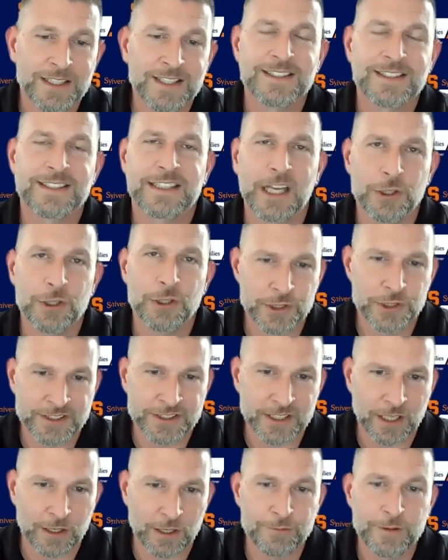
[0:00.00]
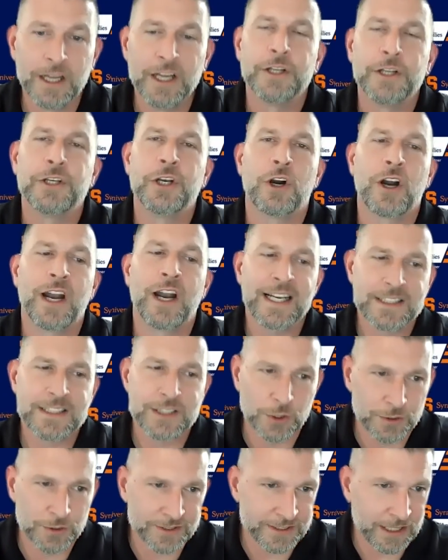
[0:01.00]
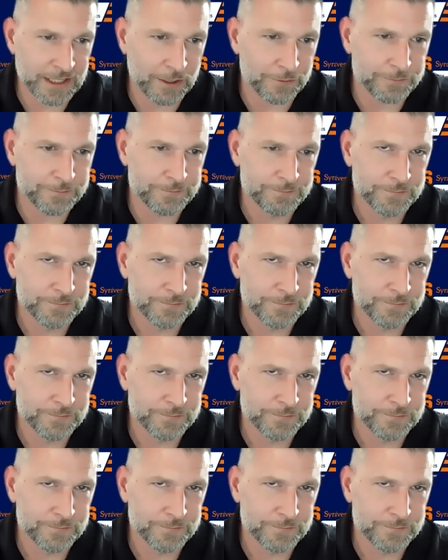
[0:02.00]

Sell yourself, your actual self,